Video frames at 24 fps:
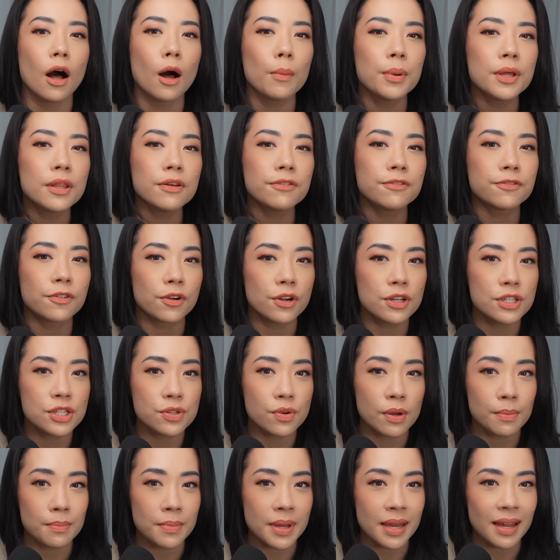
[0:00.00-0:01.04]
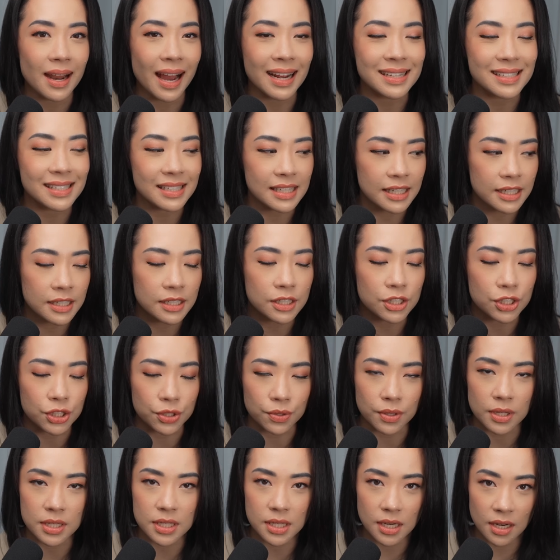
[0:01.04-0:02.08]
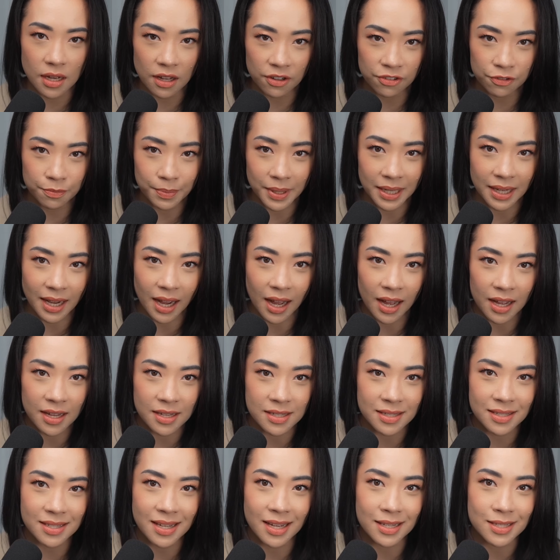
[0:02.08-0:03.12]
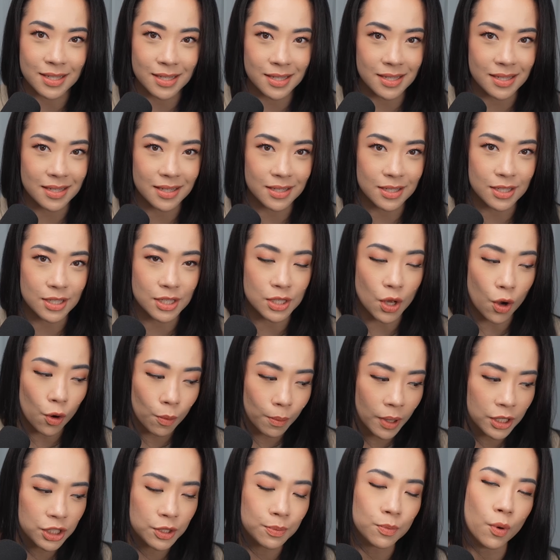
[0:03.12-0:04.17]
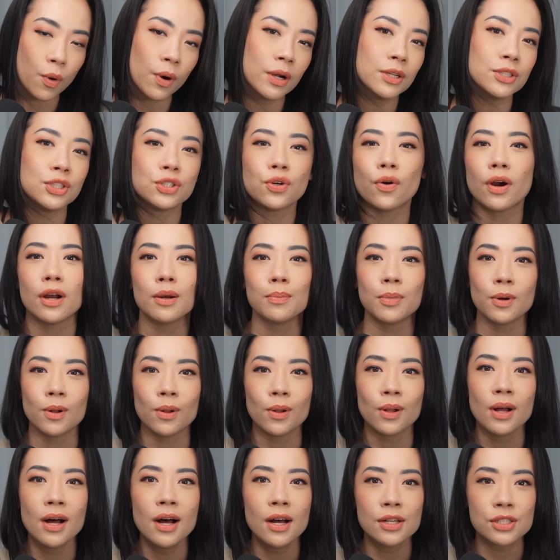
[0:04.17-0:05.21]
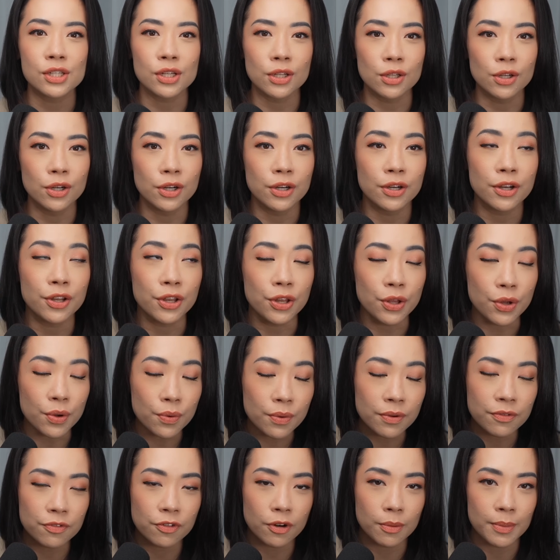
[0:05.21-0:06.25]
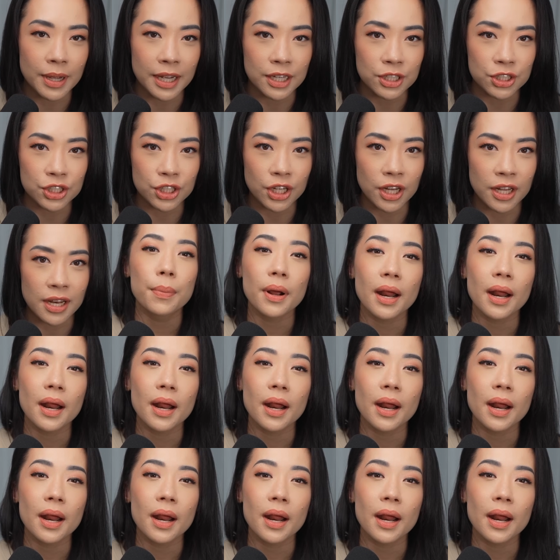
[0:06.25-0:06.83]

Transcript: I'll be the first to admit I didn't do this enough because it's so much more enjoyable to learn new information,